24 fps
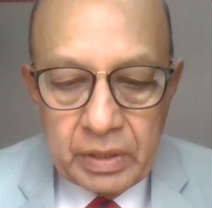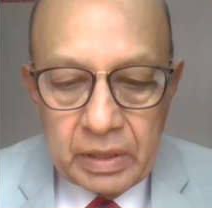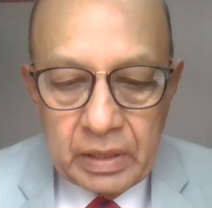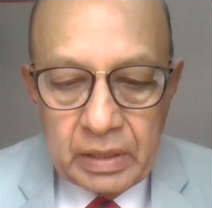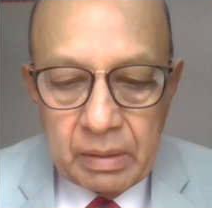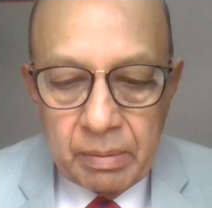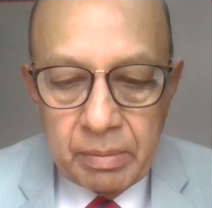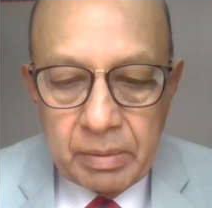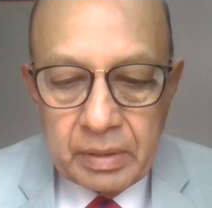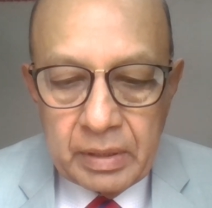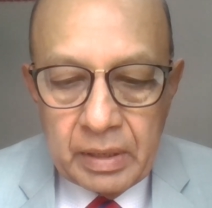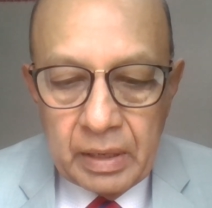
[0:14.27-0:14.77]

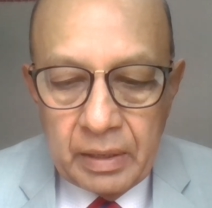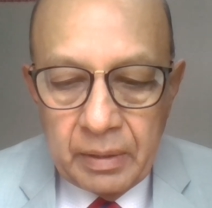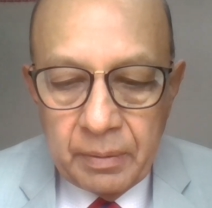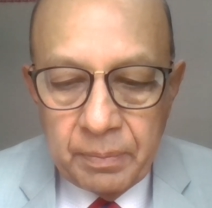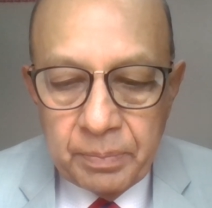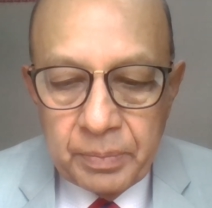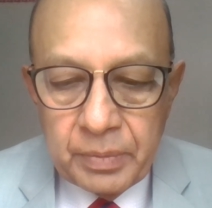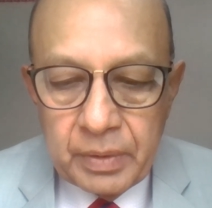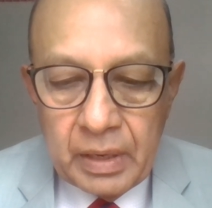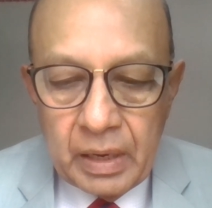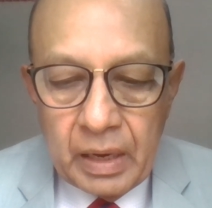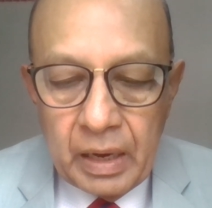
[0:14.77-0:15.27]
centimeter,
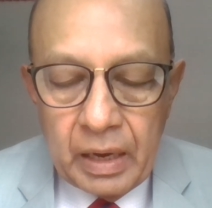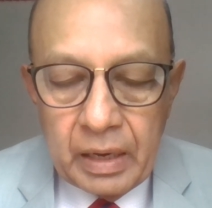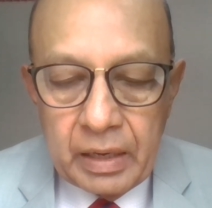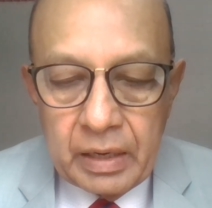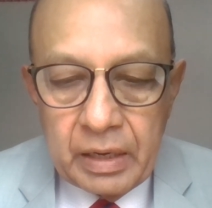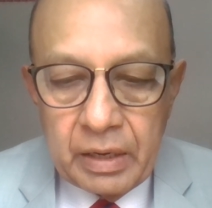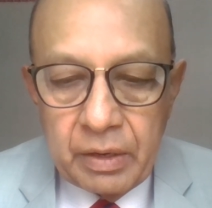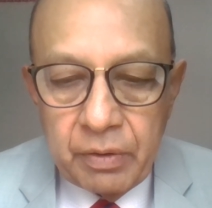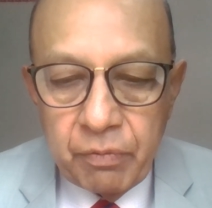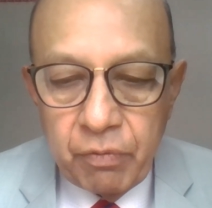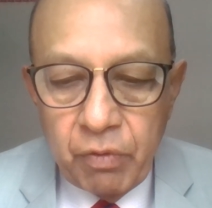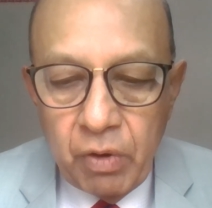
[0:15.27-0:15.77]

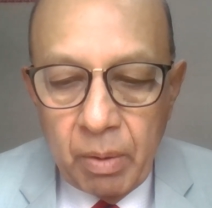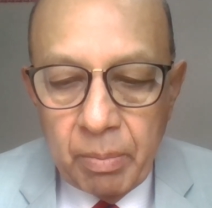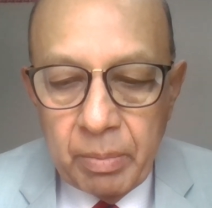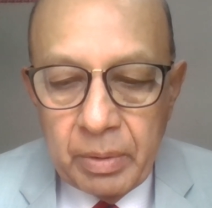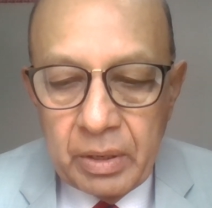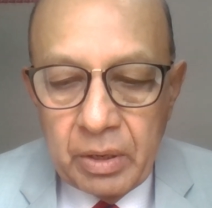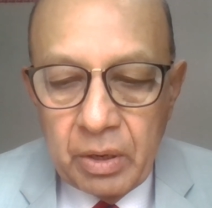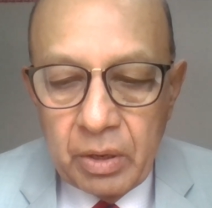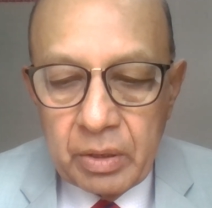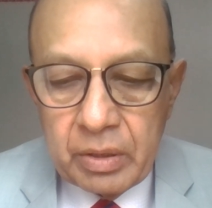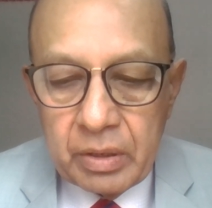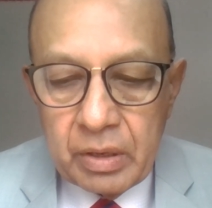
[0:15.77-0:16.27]
and in
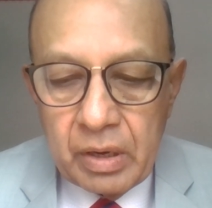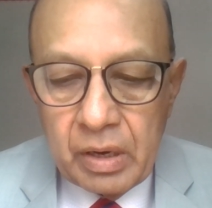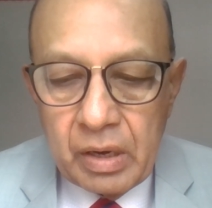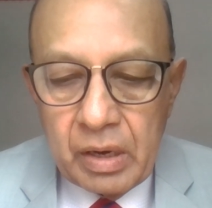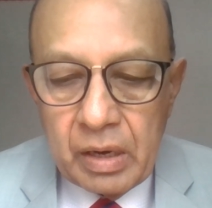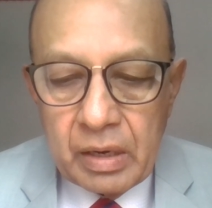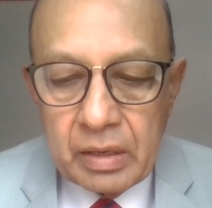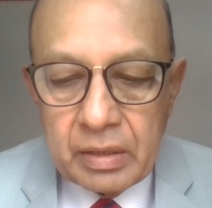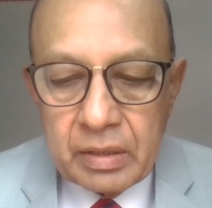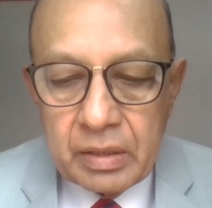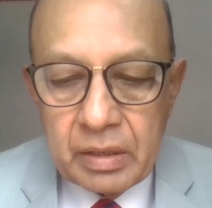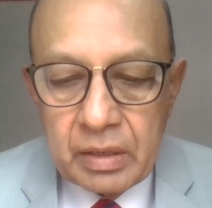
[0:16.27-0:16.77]
women or
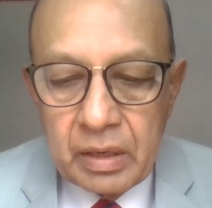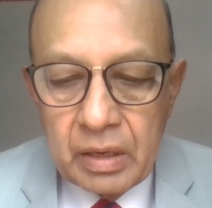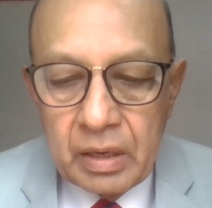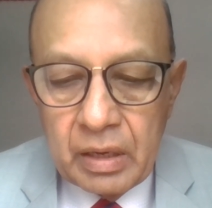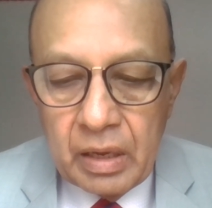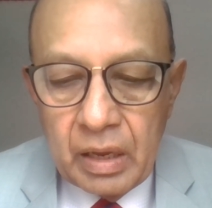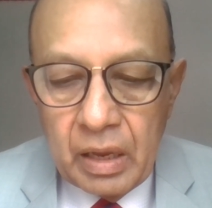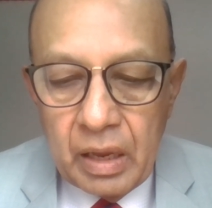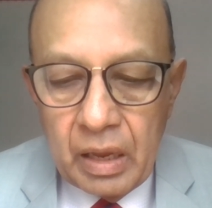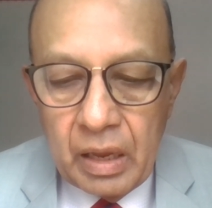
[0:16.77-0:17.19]
girls